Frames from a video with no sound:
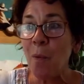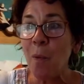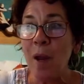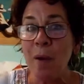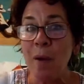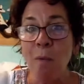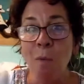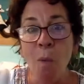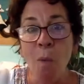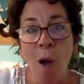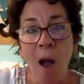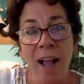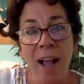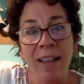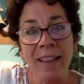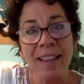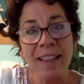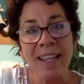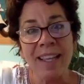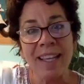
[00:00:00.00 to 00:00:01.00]

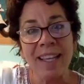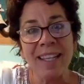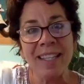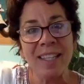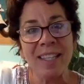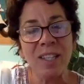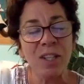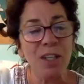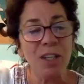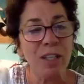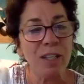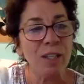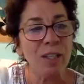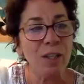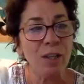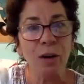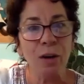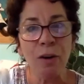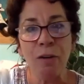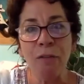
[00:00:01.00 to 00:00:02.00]
want this to
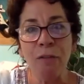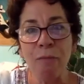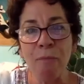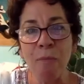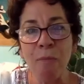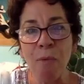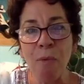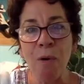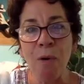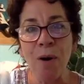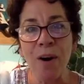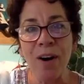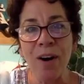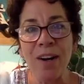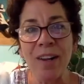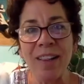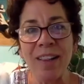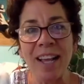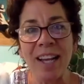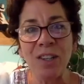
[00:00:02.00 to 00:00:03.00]
serve more
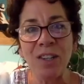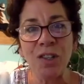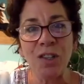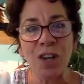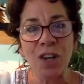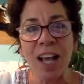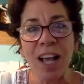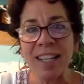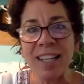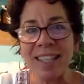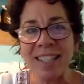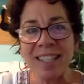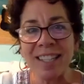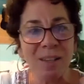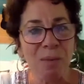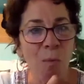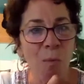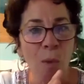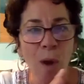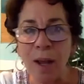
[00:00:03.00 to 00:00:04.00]
than
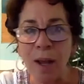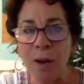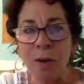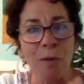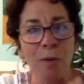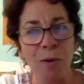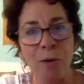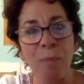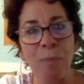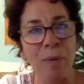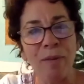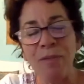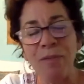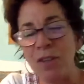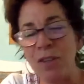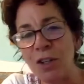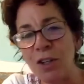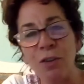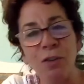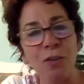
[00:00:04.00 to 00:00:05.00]
just one group of
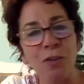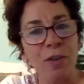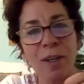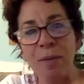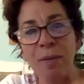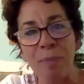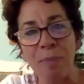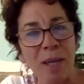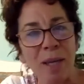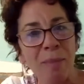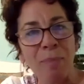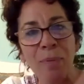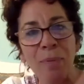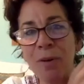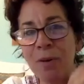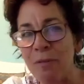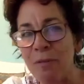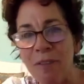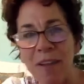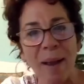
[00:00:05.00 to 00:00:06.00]
children,
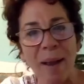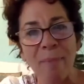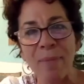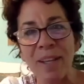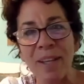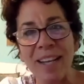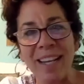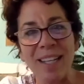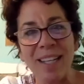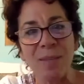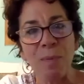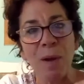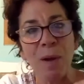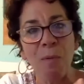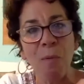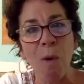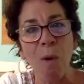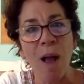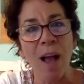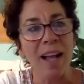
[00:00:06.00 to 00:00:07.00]
people, families. We
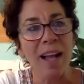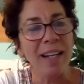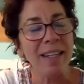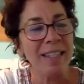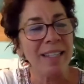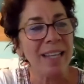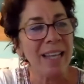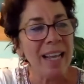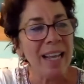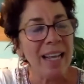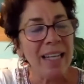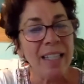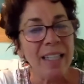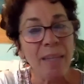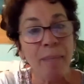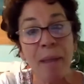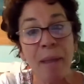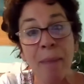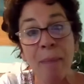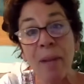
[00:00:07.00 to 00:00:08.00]
want to
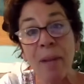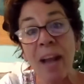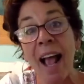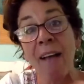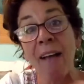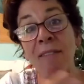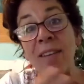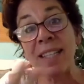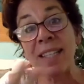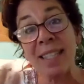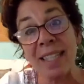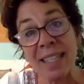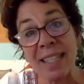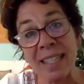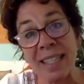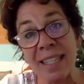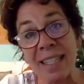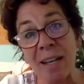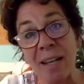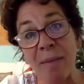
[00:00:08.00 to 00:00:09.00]
be able to have a
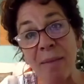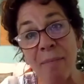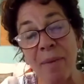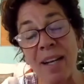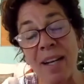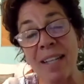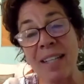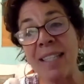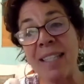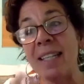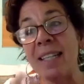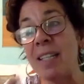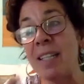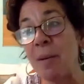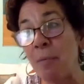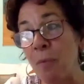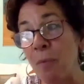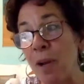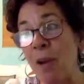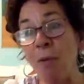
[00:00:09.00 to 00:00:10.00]
system, and a
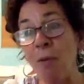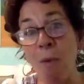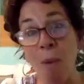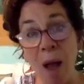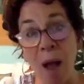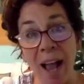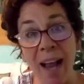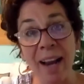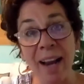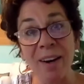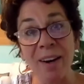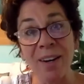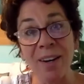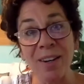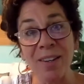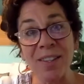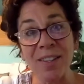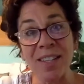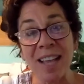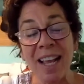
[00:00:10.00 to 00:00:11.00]
system
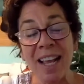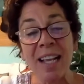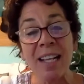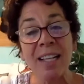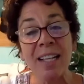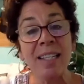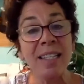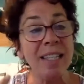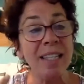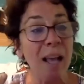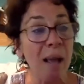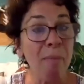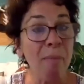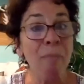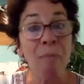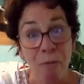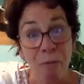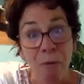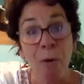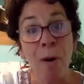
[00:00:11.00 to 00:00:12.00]
requires some
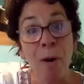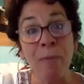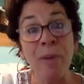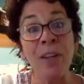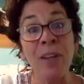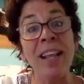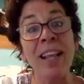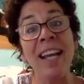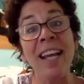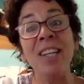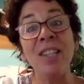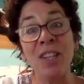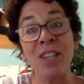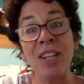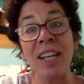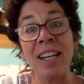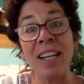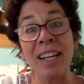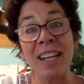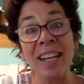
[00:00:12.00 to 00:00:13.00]

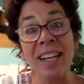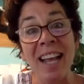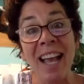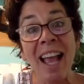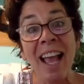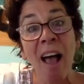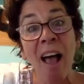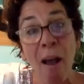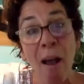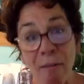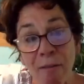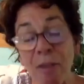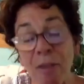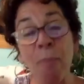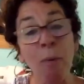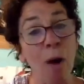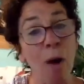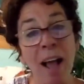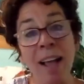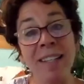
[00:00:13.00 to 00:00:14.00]
formulation of the
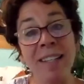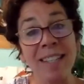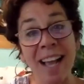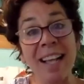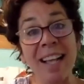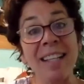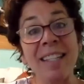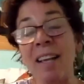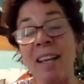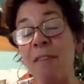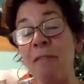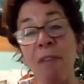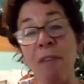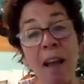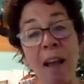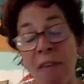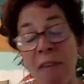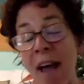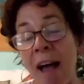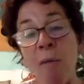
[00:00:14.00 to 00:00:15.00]
process of
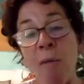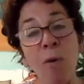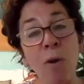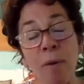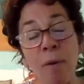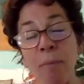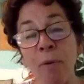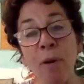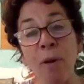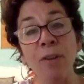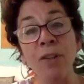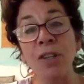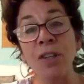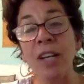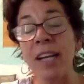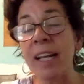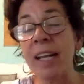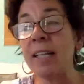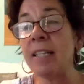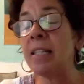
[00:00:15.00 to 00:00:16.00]
how we're
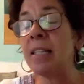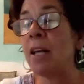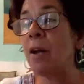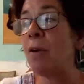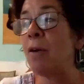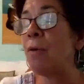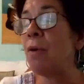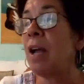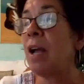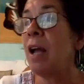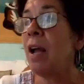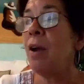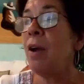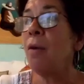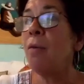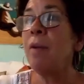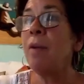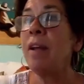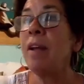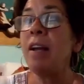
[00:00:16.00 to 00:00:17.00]
approaching it. So
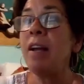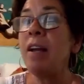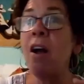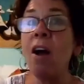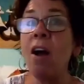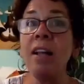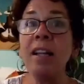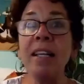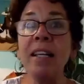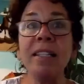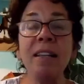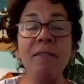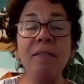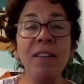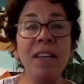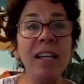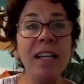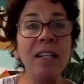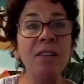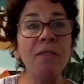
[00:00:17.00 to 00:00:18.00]
regardless of
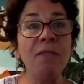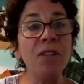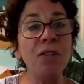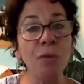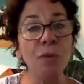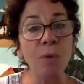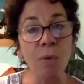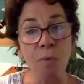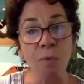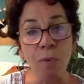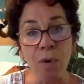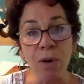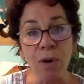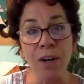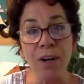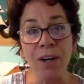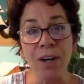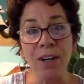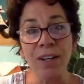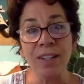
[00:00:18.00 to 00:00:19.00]
the individual
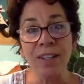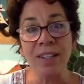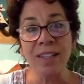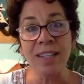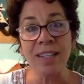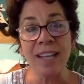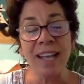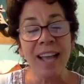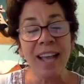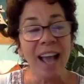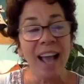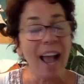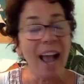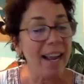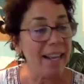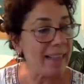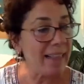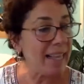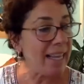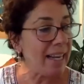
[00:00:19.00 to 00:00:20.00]
words, I
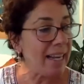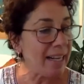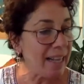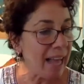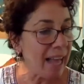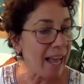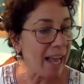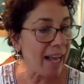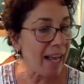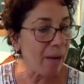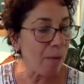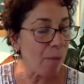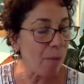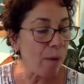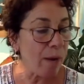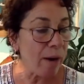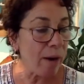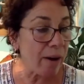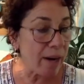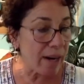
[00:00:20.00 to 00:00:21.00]
think that
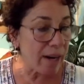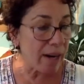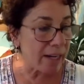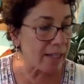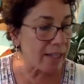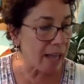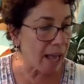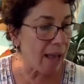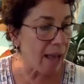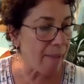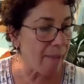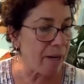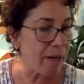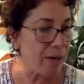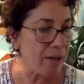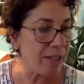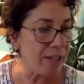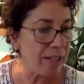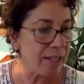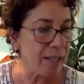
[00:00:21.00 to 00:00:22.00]
we are at a time in
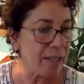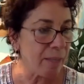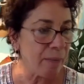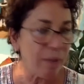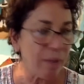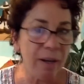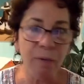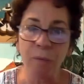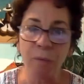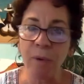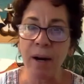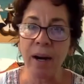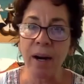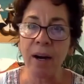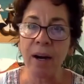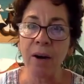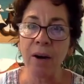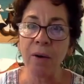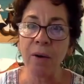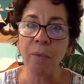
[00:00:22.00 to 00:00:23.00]
our discipline
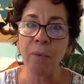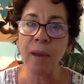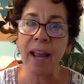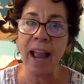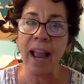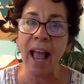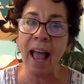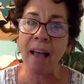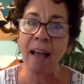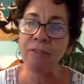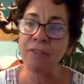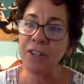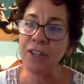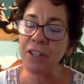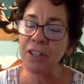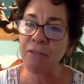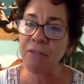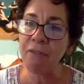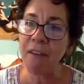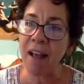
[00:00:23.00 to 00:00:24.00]
where we have to
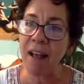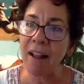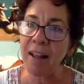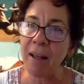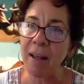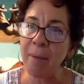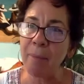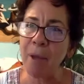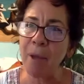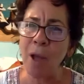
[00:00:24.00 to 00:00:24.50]
develop